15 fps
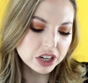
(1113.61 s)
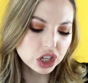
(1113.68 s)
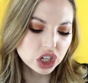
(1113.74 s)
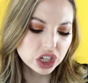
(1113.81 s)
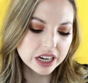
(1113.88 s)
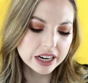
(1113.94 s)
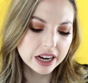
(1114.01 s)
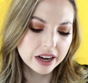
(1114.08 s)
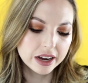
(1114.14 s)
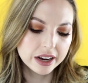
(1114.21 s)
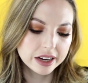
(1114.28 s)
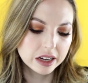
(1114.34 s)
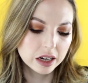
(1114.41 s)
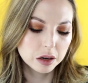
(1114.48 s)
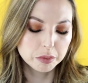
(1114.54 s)
sheer
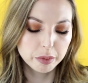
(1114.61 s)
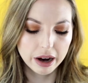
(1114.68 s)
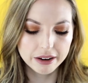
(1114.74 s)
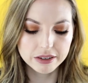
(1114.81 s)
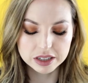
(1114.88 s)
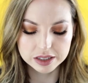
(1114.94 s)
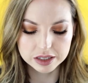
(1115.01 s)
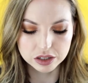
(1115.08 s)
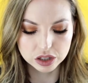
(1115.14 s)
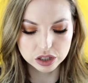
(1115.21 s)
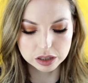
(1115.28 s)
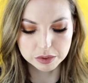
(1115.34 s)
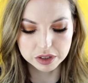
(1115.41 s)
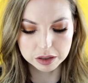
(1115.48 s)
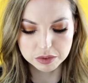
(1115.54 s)
in comparison to
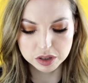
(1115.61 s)
some of them.